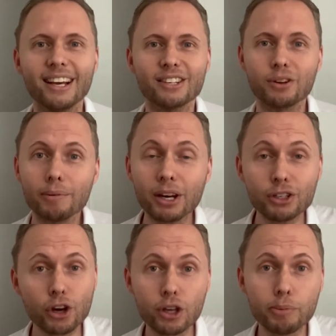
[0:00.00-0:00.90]
So I'm going to
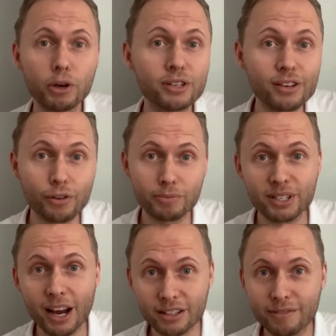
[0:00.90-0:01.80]
show you the process from
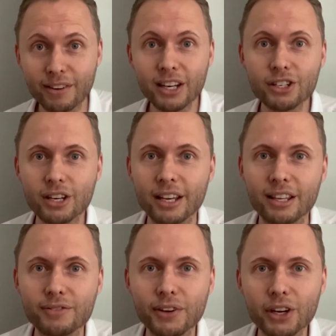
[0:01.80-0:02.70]
start to finish in
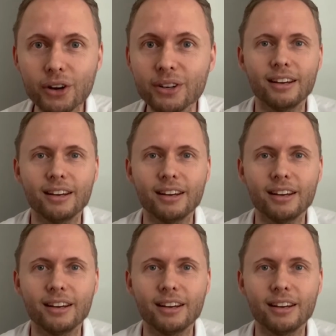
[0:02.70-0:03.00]
this video.